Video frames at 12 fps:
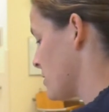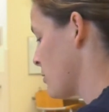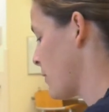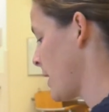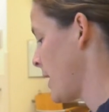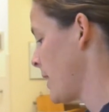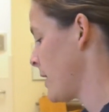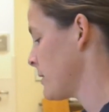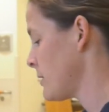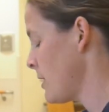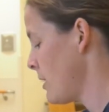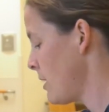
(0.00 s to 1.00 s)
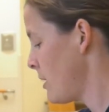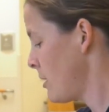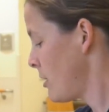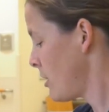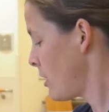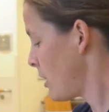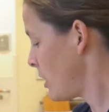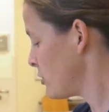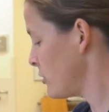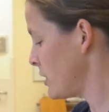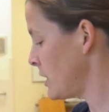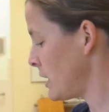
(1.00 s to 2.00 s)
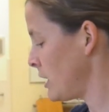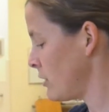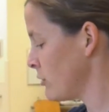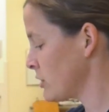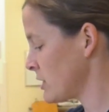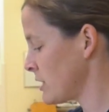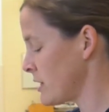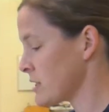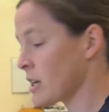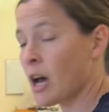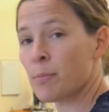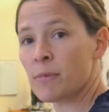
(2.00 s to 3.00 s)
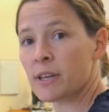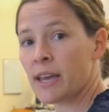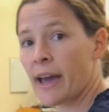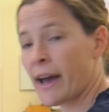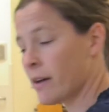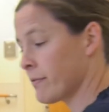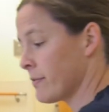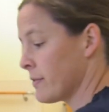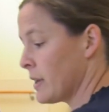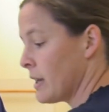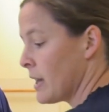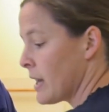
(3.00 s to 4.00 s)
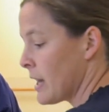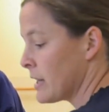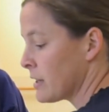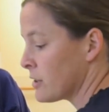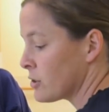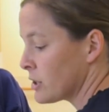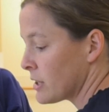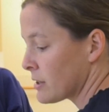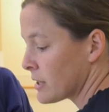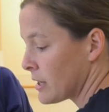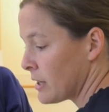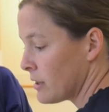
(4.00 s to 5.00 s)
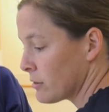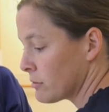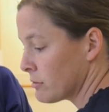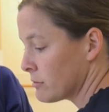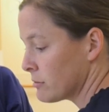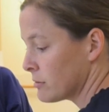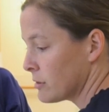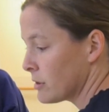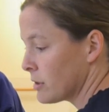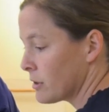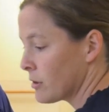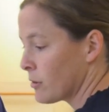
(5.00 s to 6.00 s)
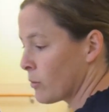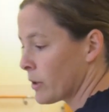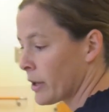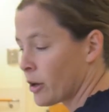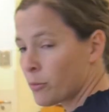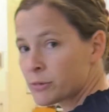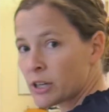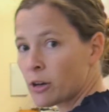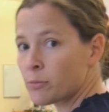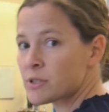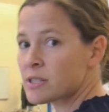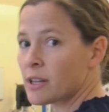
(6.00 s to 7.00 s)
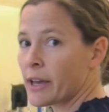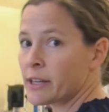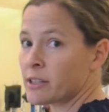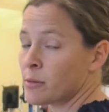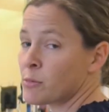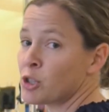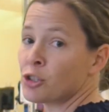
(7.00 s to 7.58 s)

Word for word: So a hand under the knee or just at the top of the calf and underneath the heel will help to help slide them.